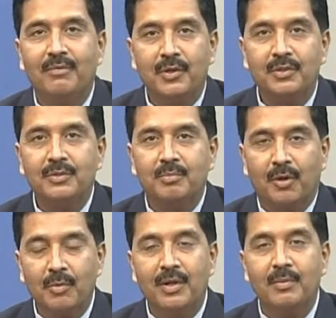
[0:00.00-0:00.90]
which
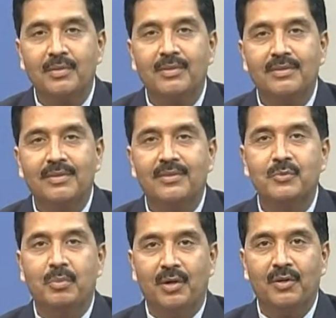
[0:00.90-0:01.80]
probably represents the
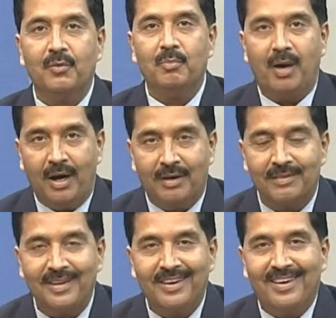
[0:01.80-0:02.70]
spirit of Bharat.